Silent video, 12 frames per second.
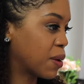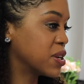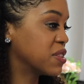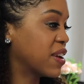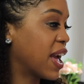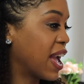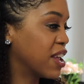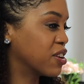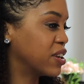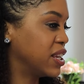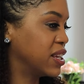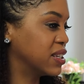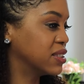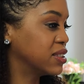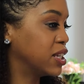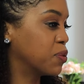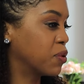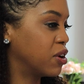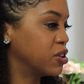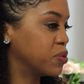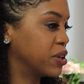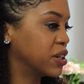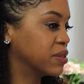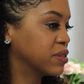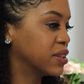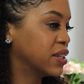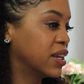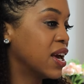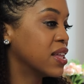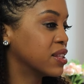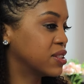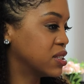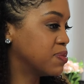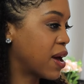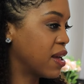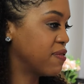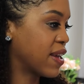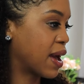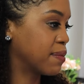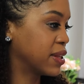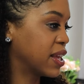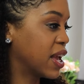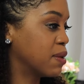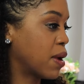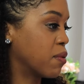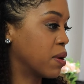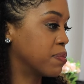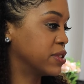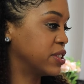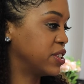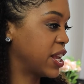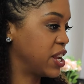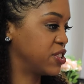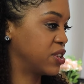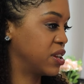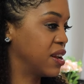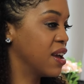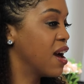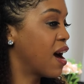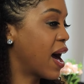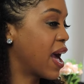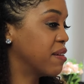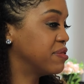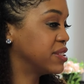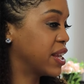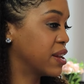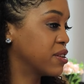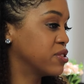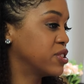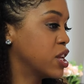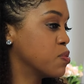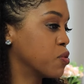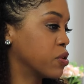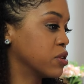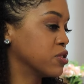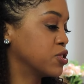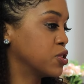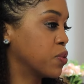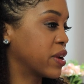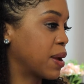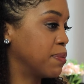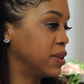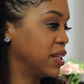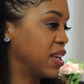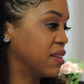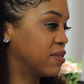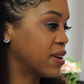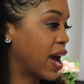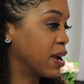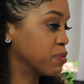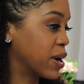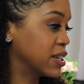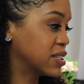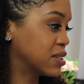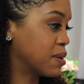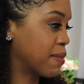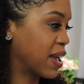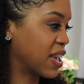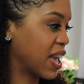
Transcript: how much of a hater he is, he wrote on Twitter. This is my family and my representation. I have standards and morals to what I believe. I rest my